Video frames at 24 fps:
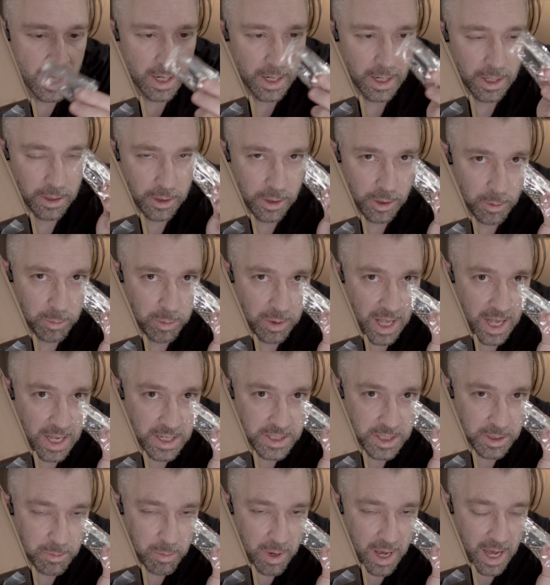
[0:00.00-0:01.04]
in a little
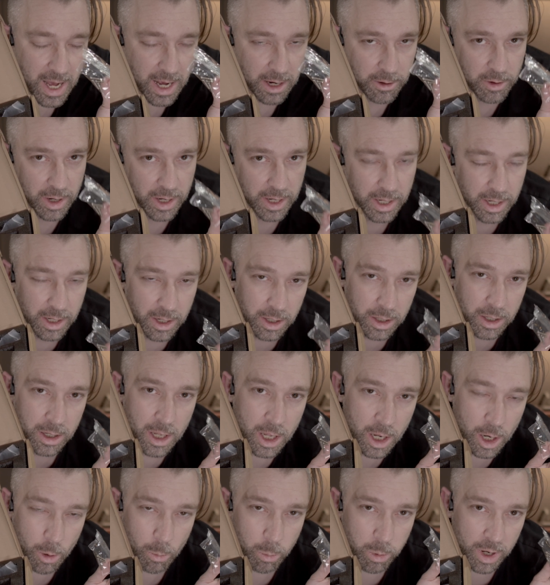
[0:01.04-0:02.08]
plastic pack right here.
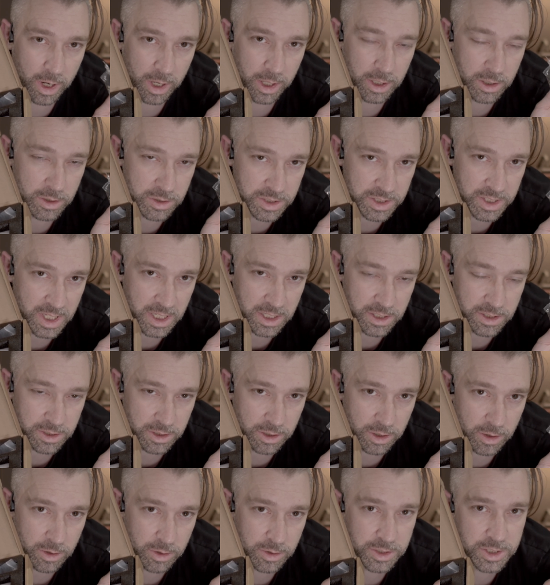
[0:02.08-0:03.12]
We're going to use these
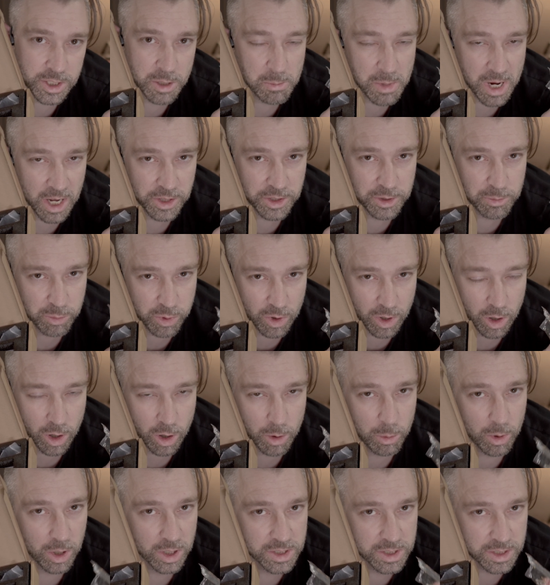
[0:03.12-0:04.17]
screws to mount the
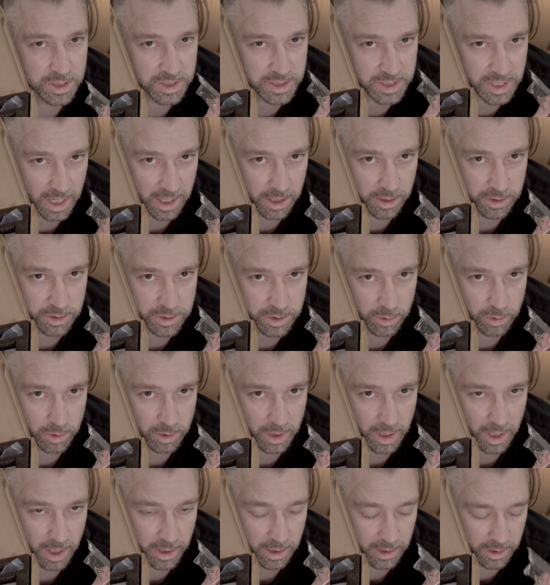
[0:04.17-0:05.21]
probe onto the side of the tool
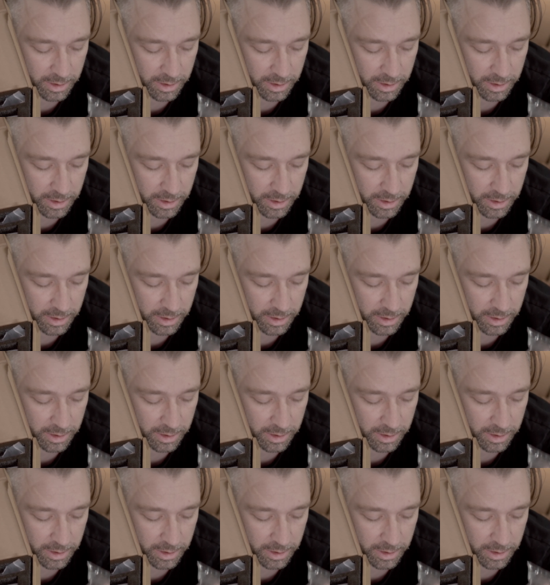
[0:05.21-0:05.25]
head.